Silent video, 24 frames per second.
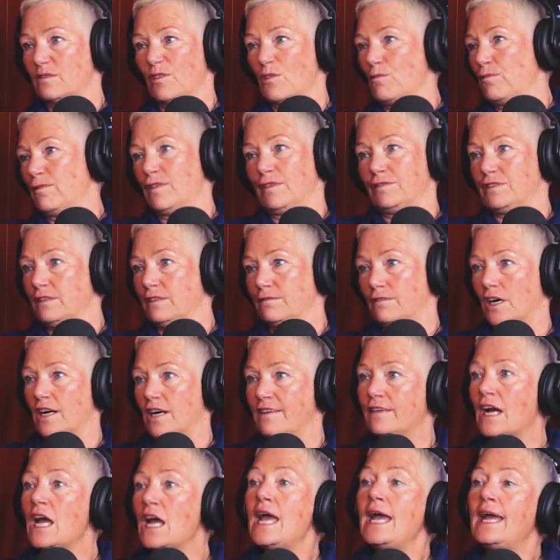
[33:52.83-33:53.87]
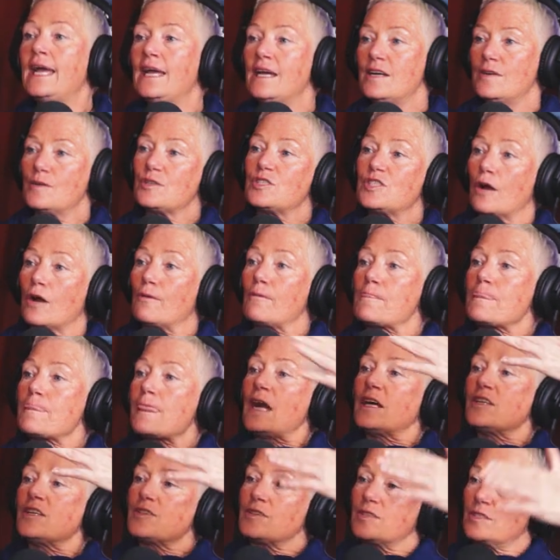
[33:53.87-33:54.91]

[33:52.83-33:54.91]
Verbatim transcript: or 55. Well, yeah, we'll go so, with that. Yeah.